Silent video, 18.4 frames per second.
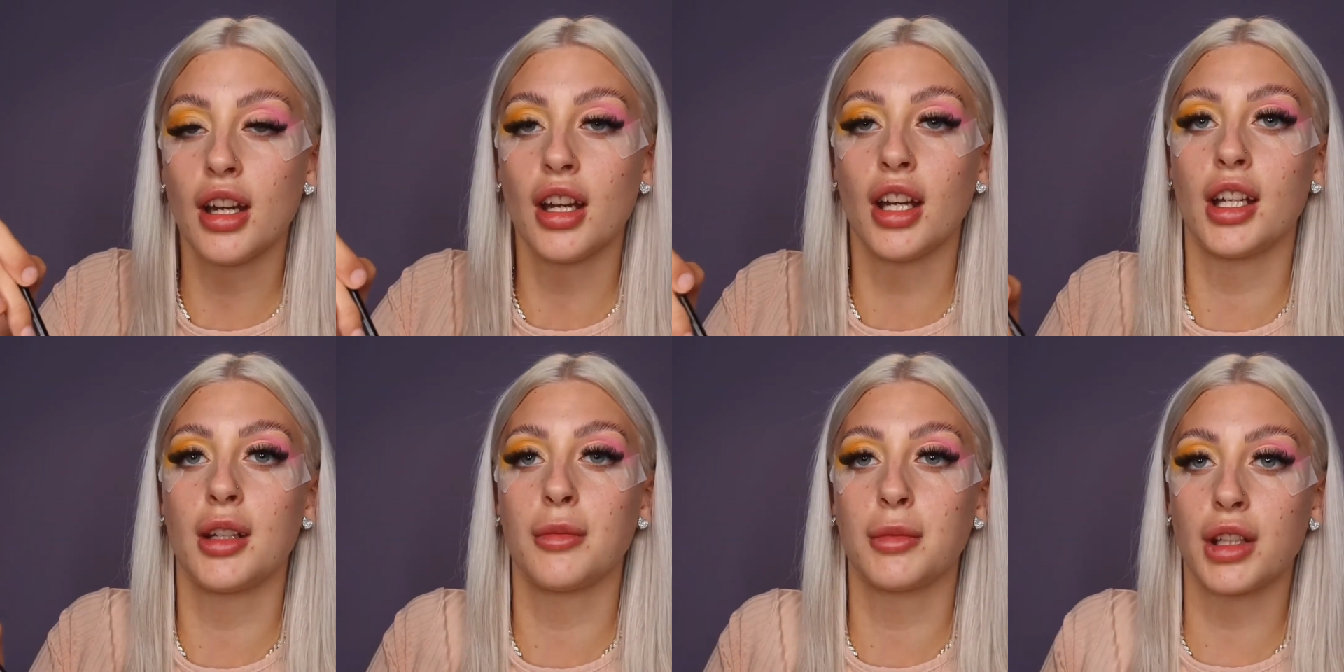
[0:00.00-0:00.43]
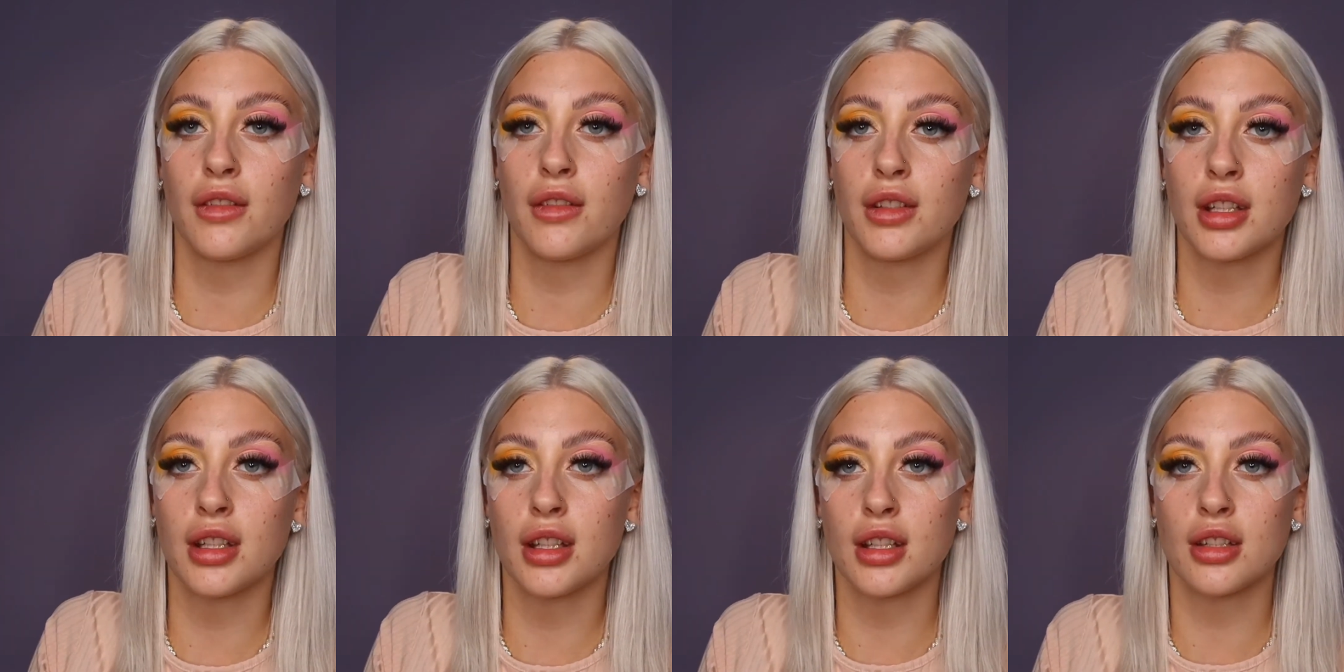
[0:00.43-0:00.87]
And I'm giving
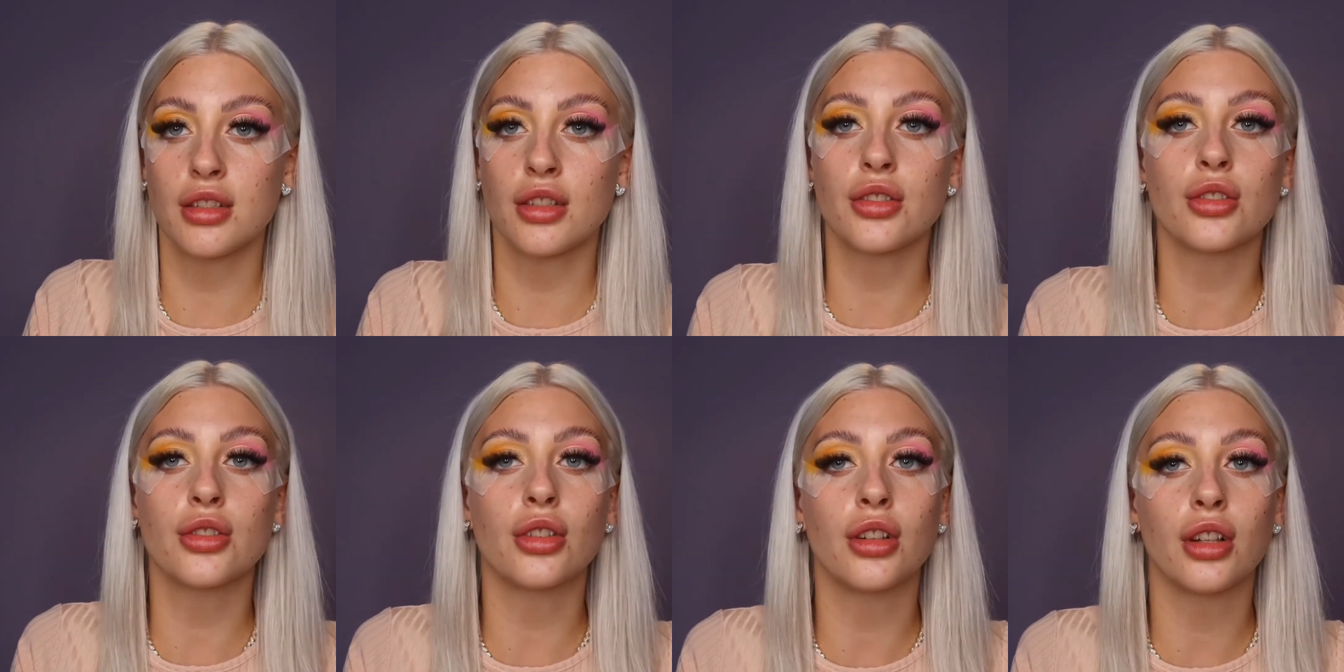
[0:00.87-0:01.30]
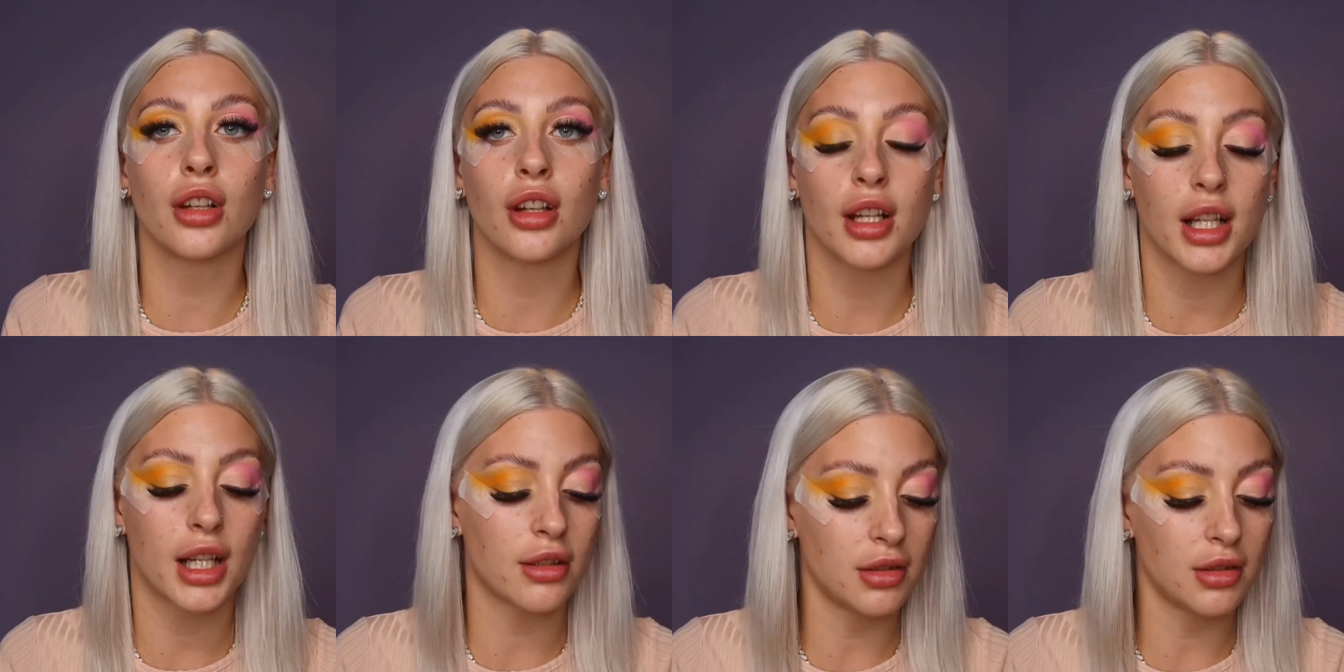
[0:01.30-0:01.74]
you this tutorial on
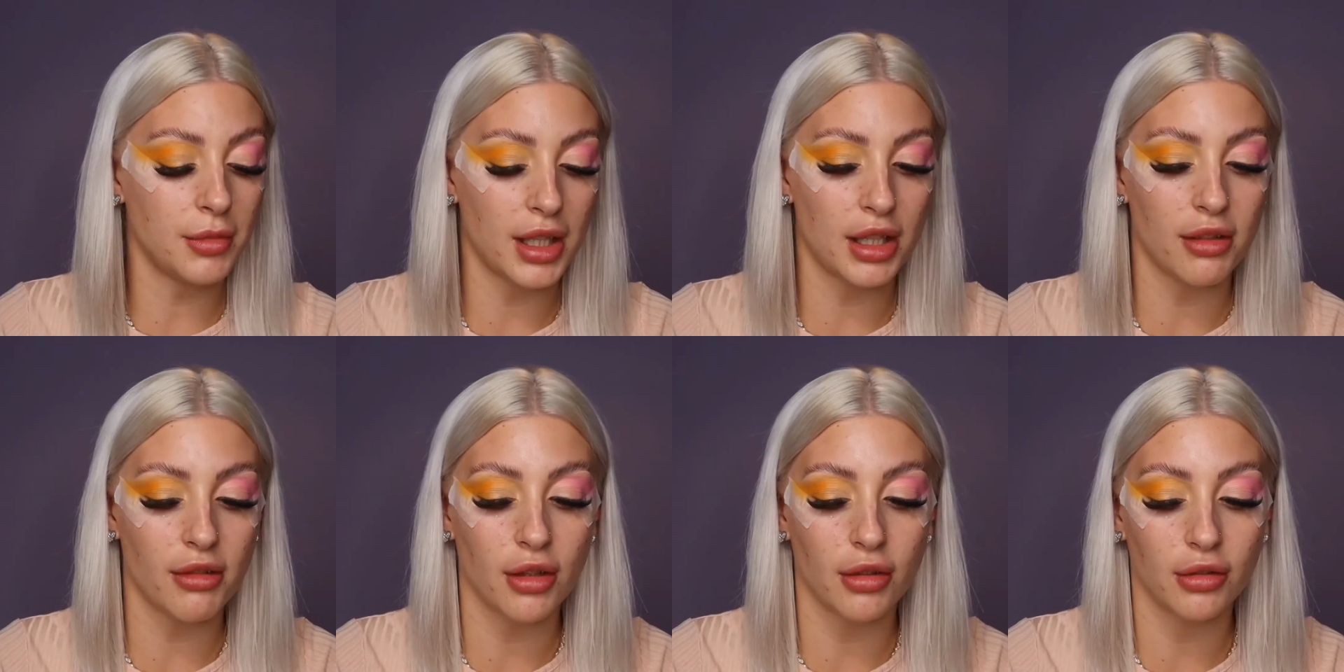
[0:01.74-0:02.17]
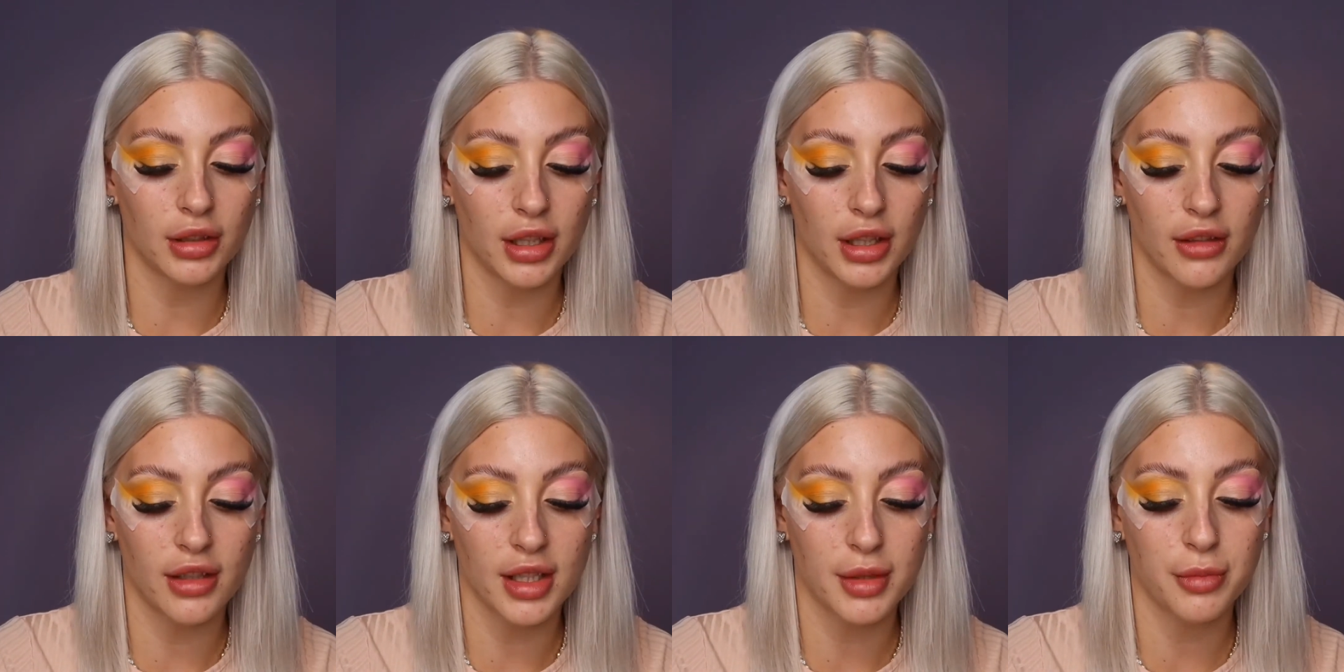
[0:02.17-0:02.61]
how to make your own glitter,
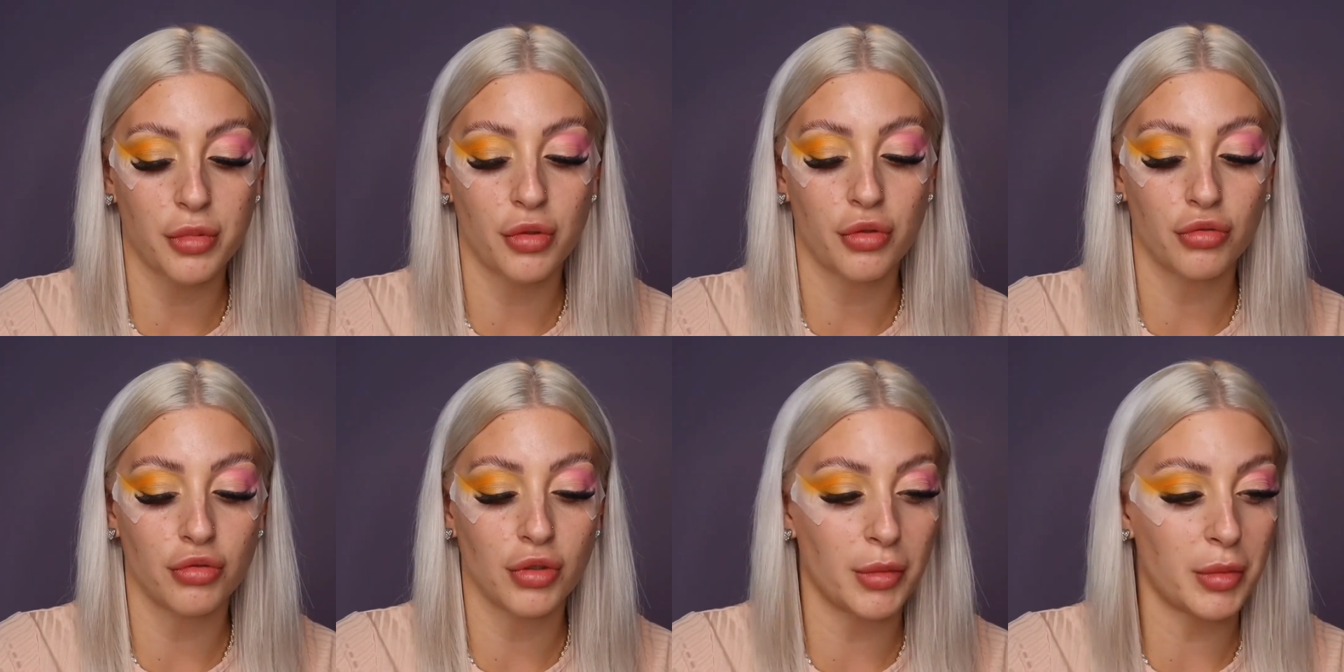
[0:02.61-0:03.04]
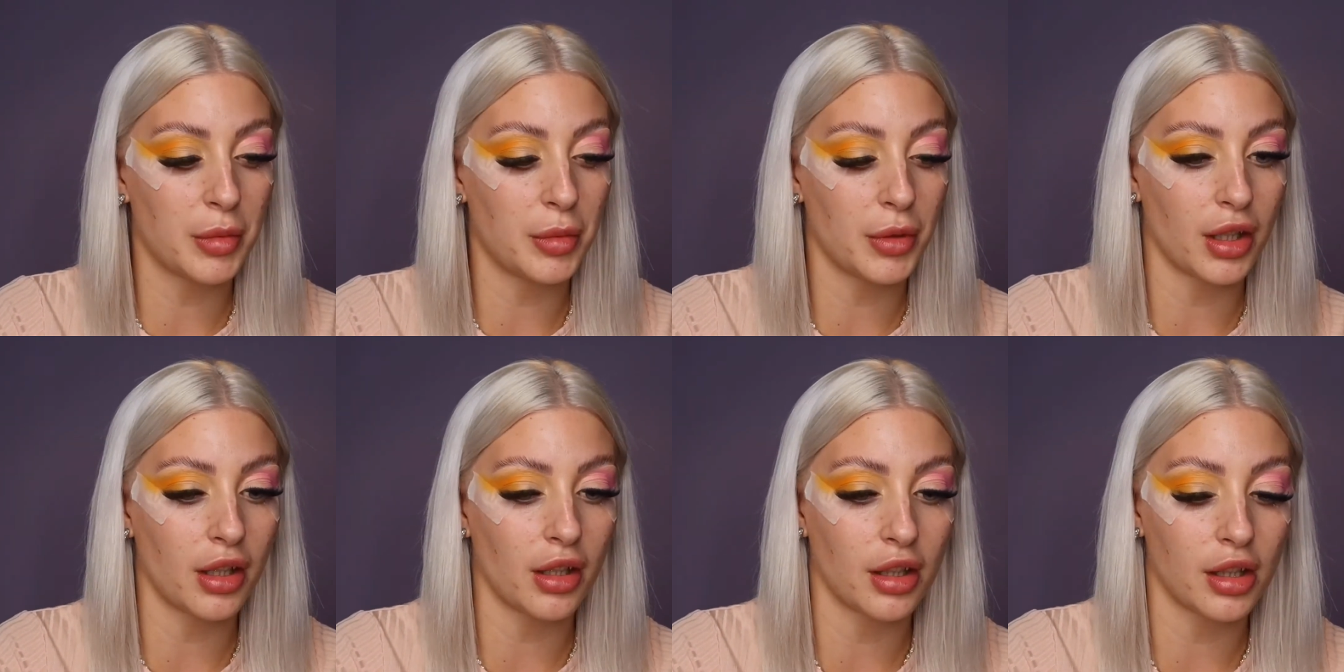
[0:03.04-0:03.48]
and it's probably
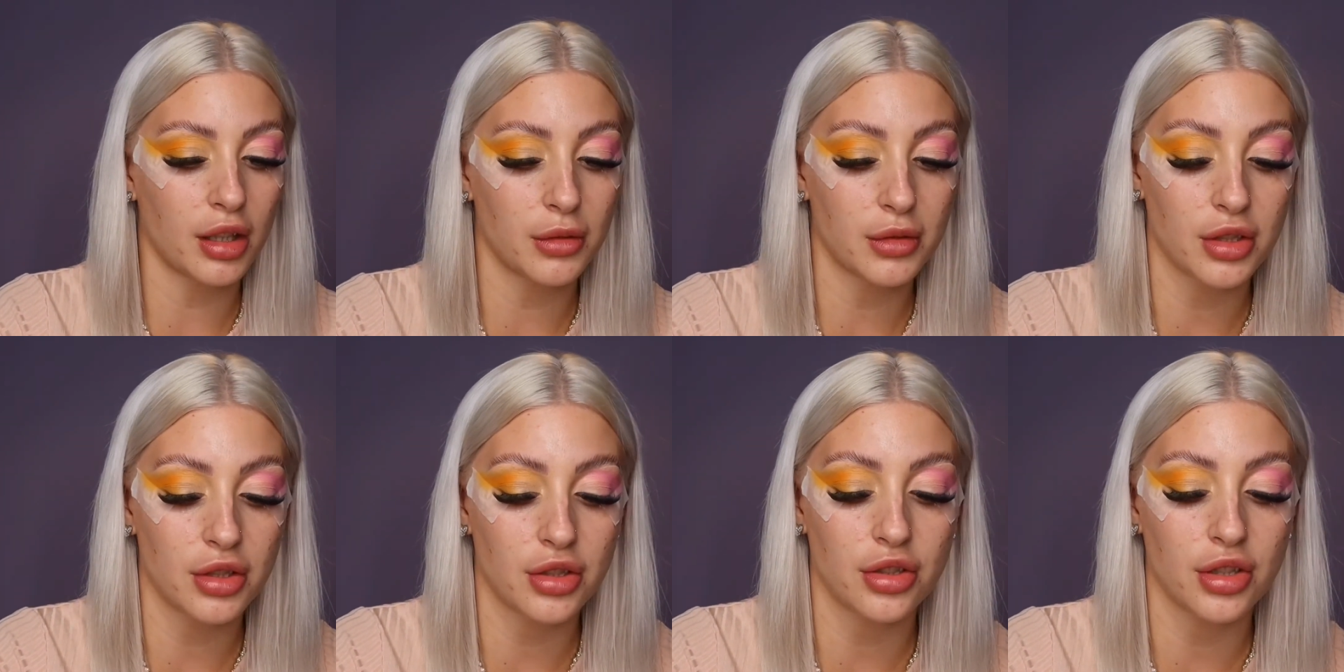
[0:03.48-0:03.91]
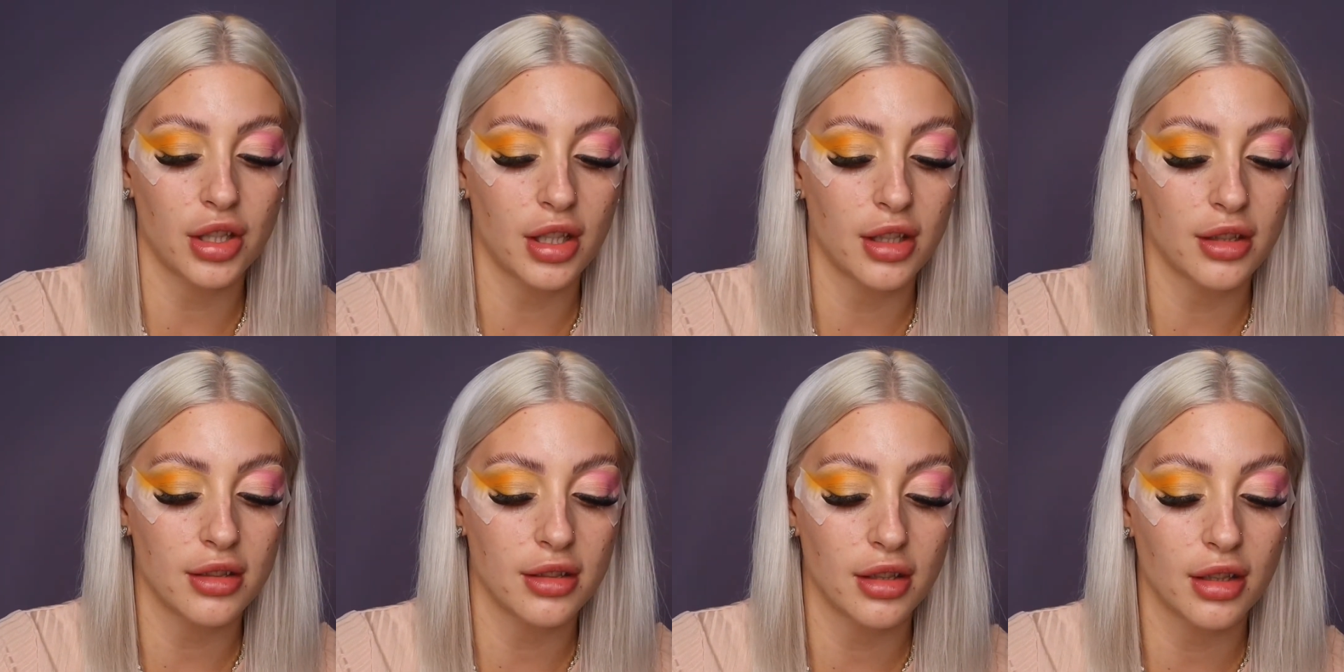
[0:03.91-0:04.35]
going to go to shit,
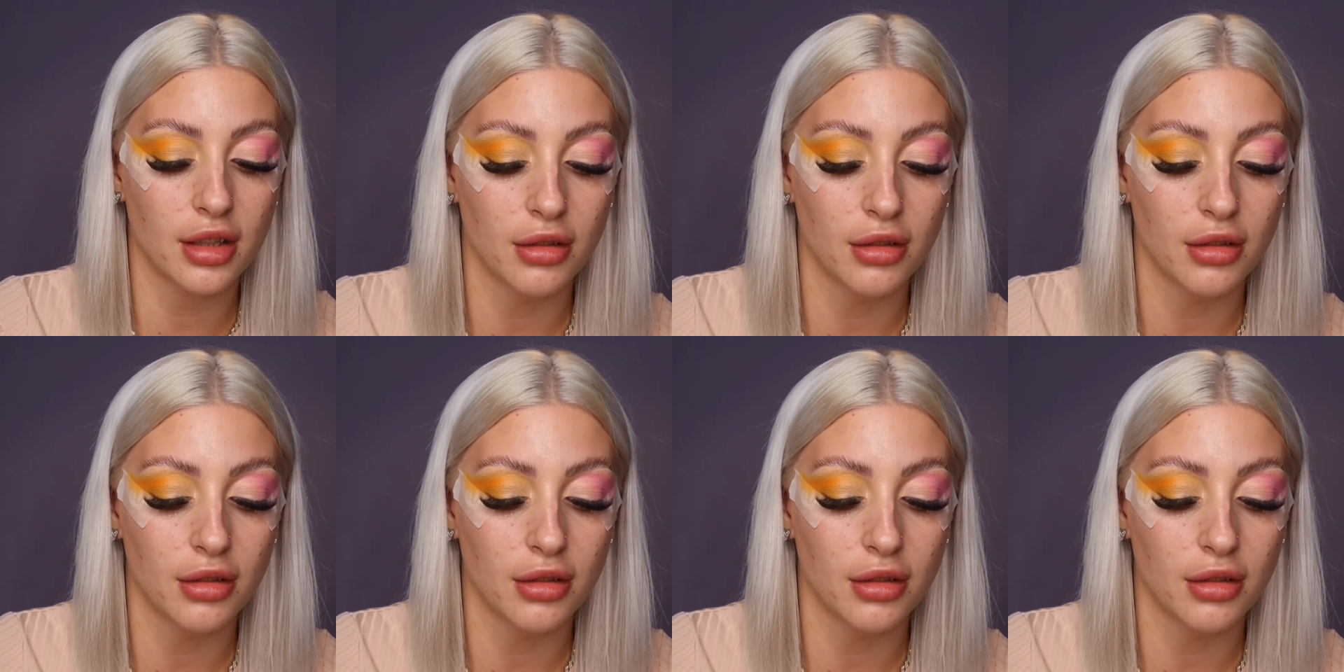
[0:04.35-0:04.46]
so